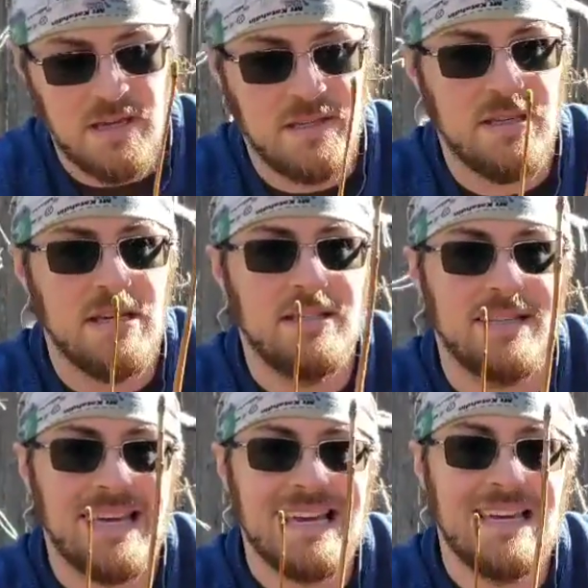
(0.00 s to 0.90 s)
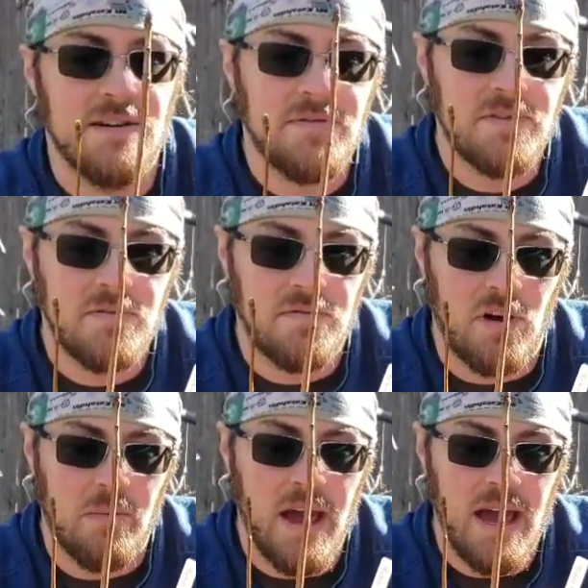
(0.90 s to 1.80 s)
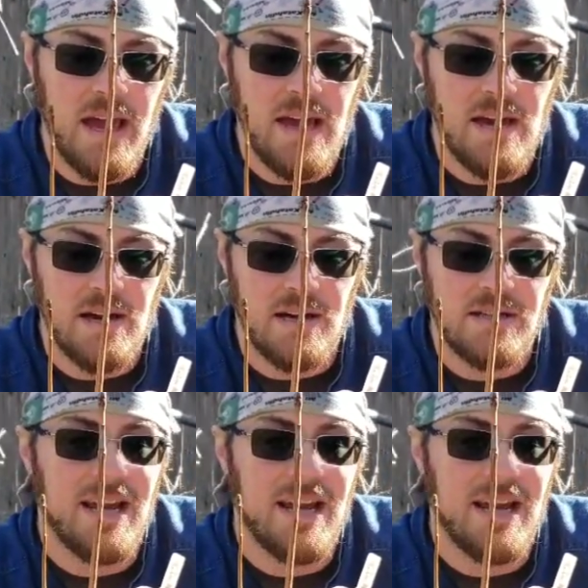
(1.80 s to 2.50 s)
these seeds as a gift from a